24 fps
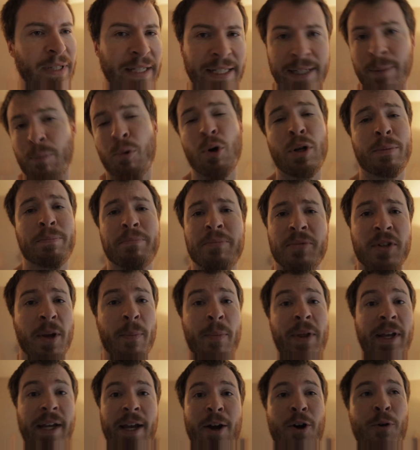need to put
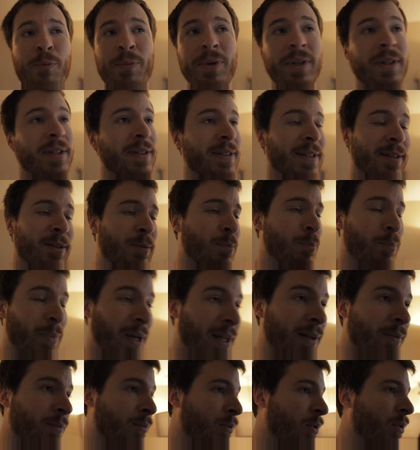something out because it's
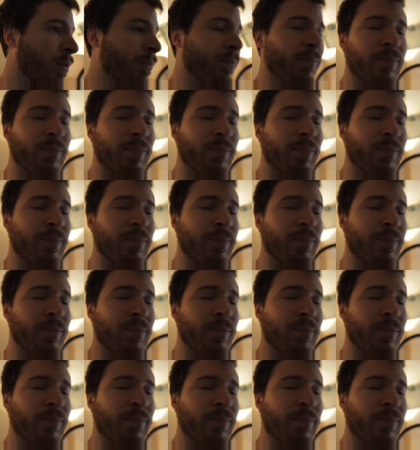been